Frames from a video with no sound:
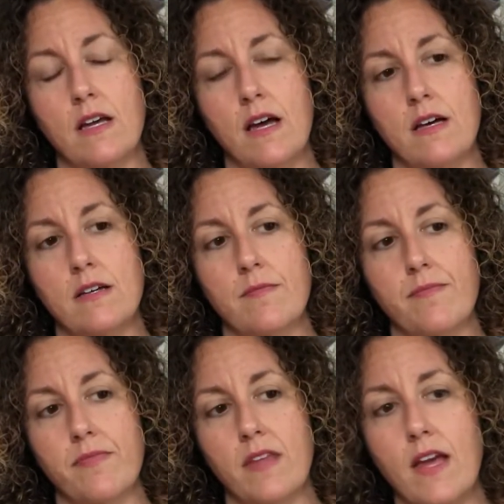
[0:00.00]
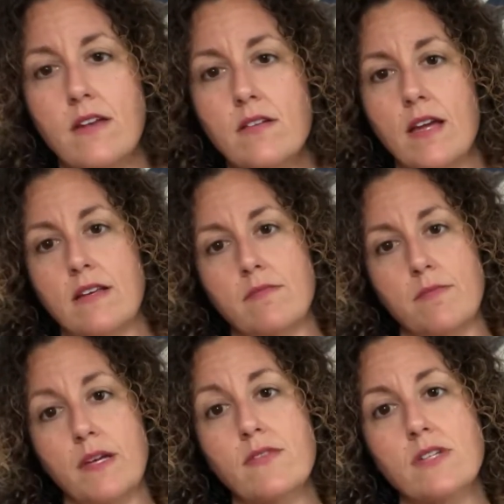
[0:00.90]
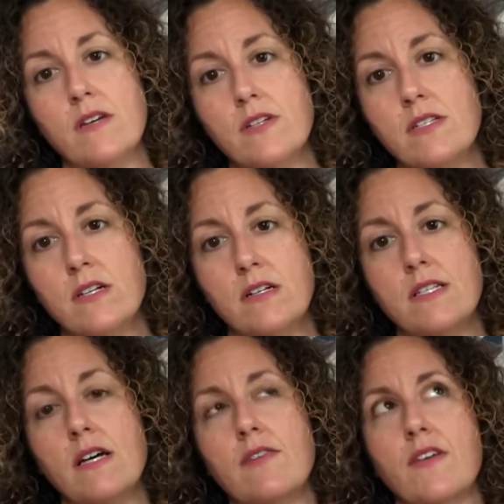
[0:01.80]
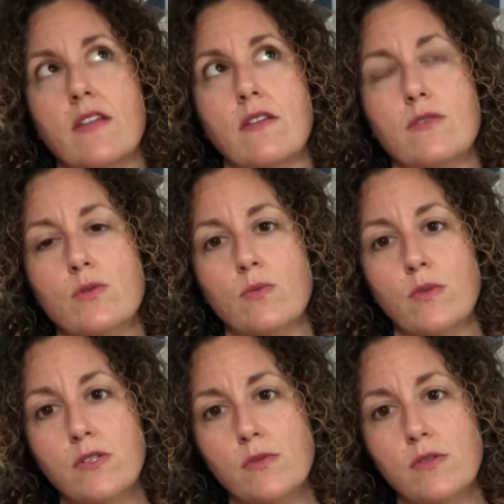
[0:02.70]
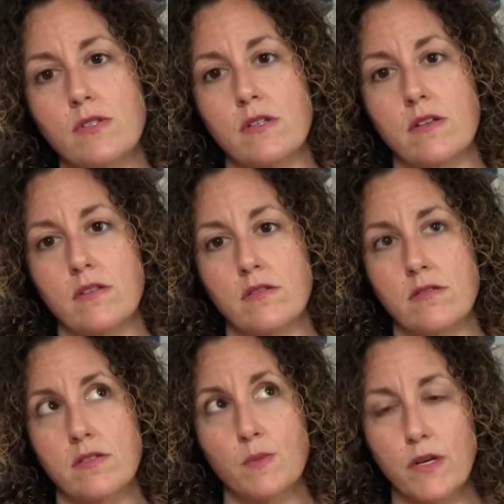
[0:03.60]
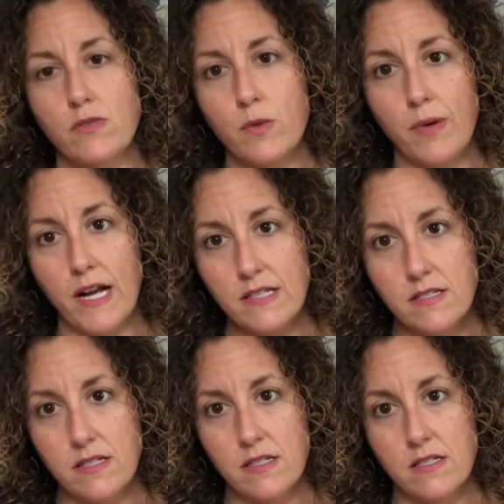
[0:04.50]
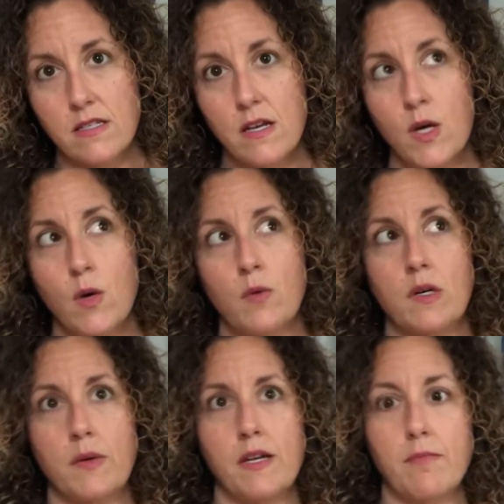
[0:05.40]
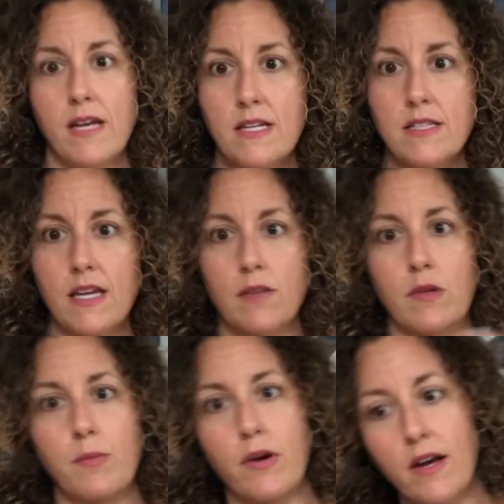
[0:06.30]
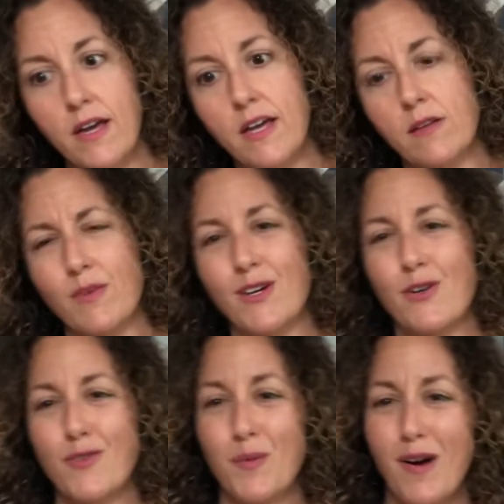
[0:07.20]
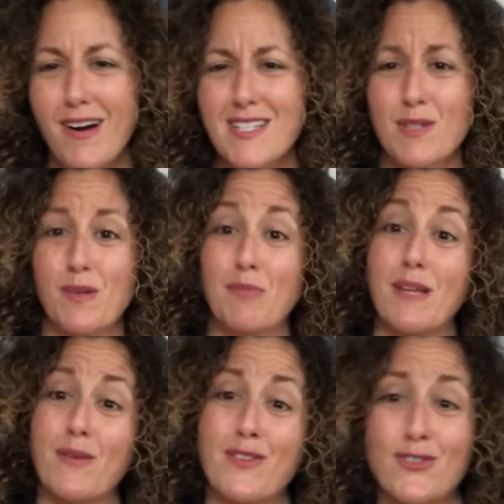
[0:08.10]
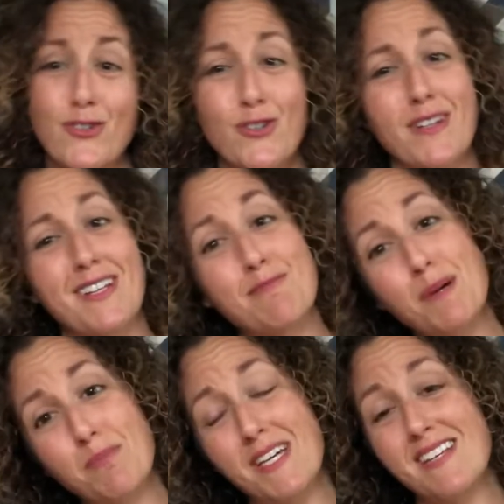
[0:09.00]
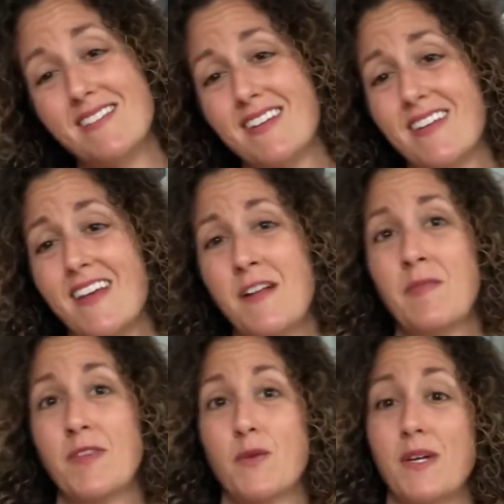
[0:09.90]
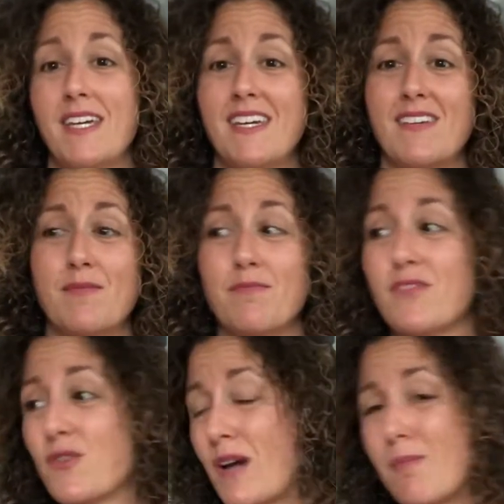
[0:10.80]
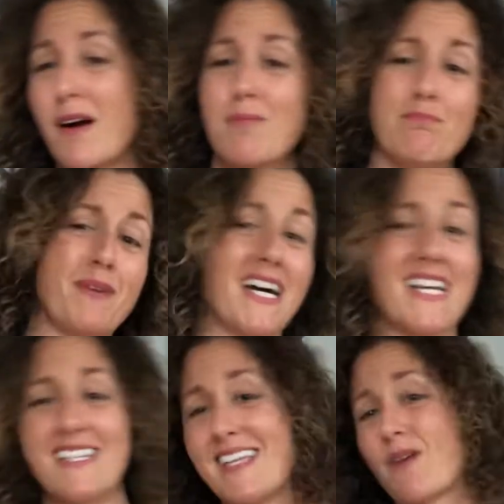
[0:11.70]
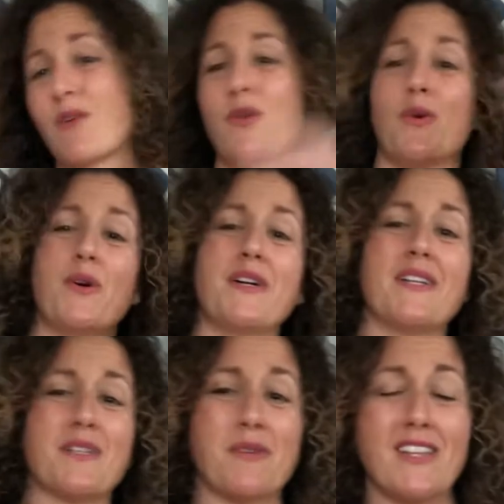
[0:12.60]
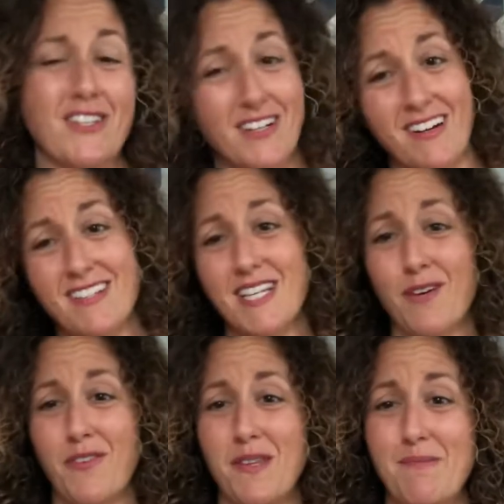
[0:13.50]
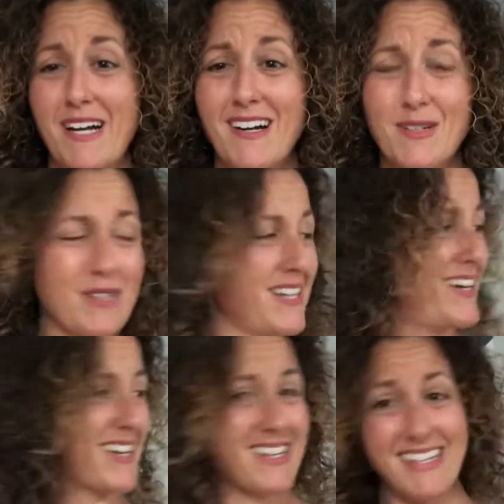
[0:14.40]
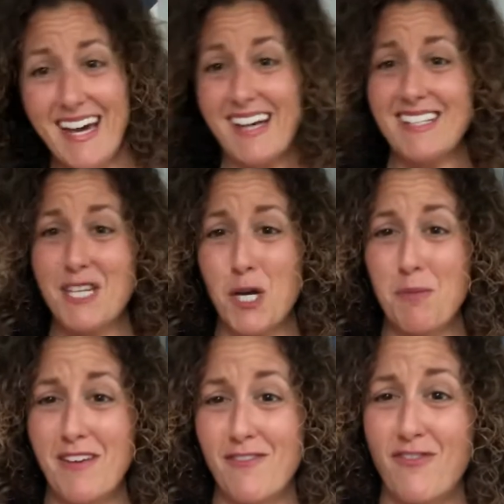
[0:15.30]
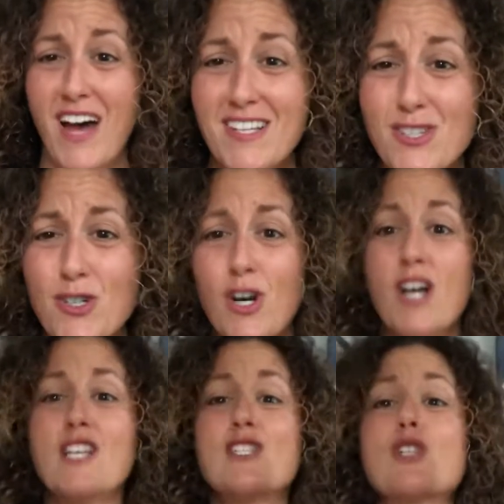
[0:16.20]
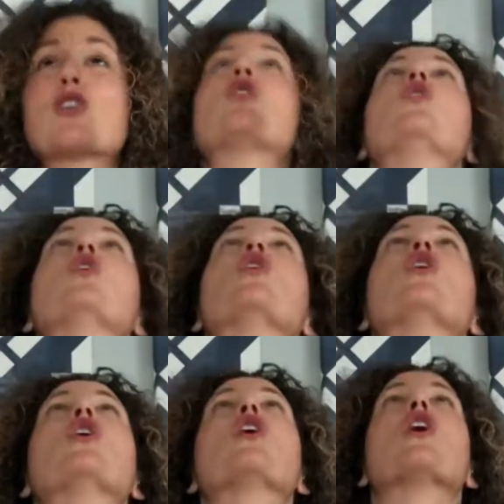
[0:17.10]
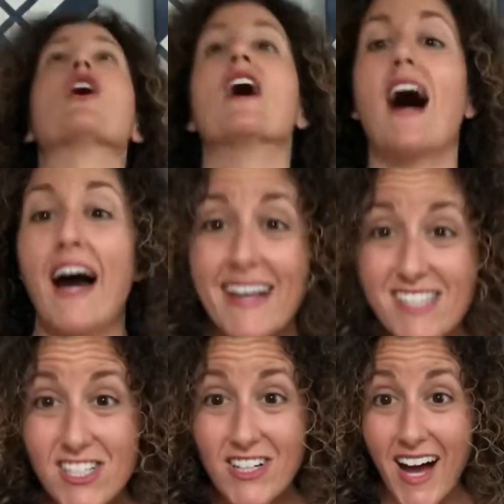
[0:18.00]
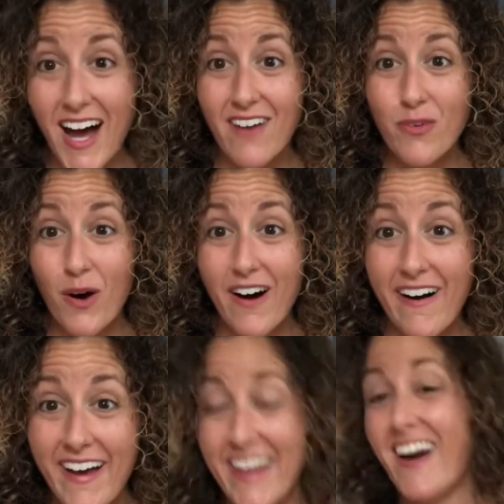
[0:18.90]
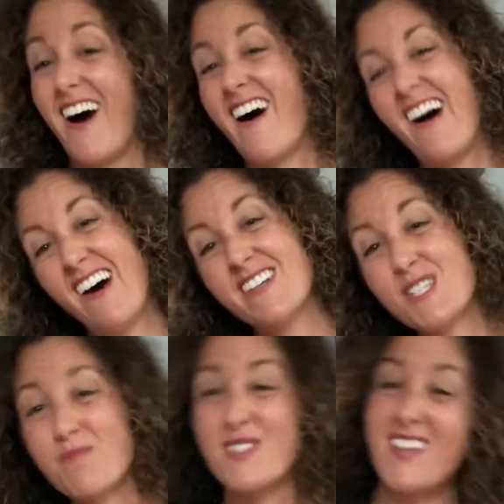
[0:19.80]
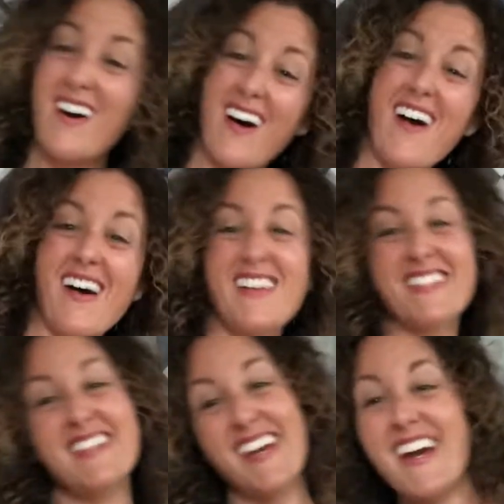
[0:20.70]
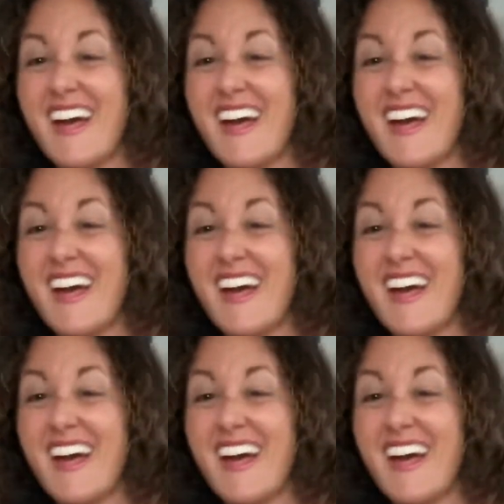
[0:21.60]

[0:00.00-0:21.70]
And be of service to yourself in those rituals and spiritual practices where we meditate and we pray and we go for walks and we play with children and puppies and we rub our bodies down with oil and we look at ourselves in the mirror and we're like, yes, human vessel, score! I still have one. Awesome sauce, yeah!